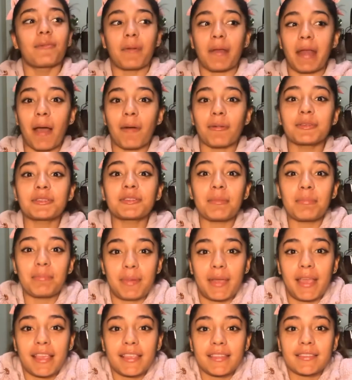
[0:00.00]
when I was a
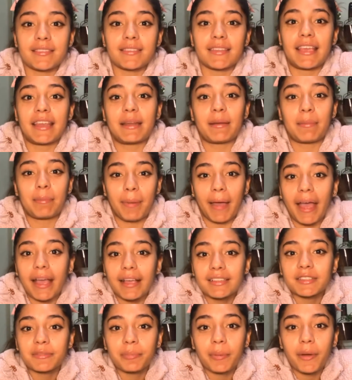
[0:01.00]
base and a
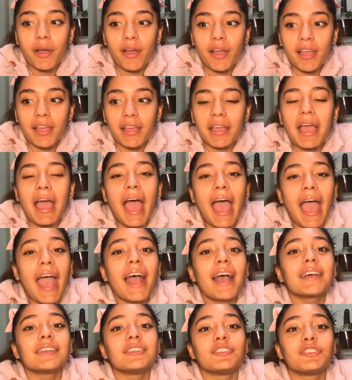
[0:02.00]
back spot, I
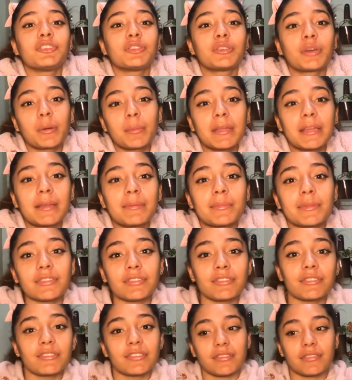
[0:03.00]
had so many
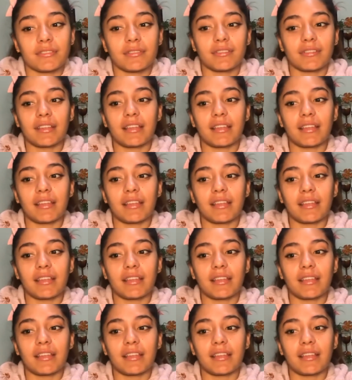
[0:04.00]
muscles,